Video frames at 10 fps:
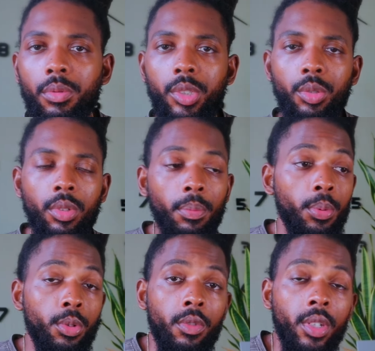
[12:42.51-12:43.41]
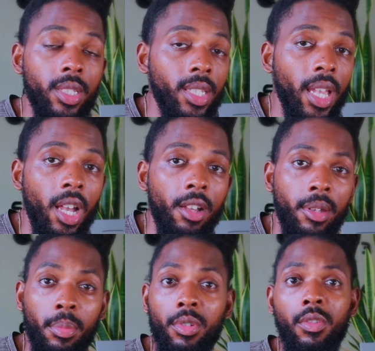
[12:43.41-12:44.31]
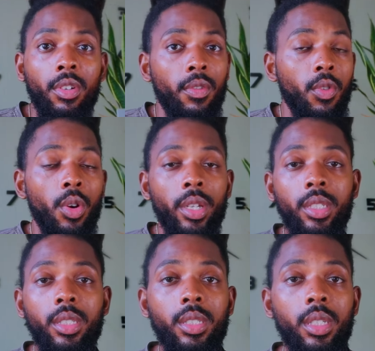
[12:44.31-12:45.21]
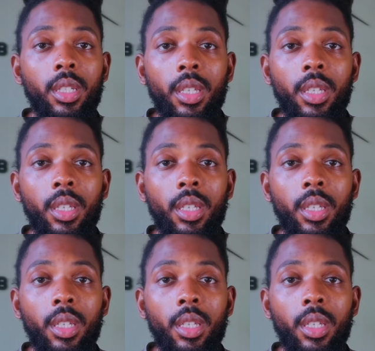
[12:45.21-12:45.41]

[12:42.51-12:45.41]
to improve your sound and improve your voice